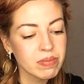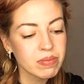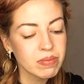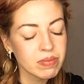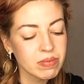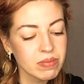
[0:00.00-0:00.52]

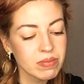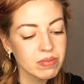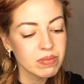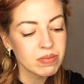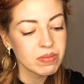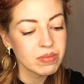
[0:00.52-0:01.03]

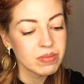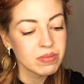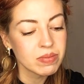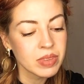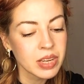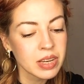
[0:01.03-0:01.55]

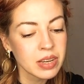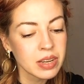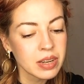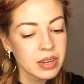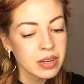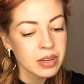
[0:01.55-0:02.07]

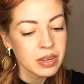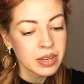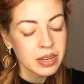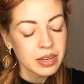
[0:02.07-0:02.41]
(no one is talking)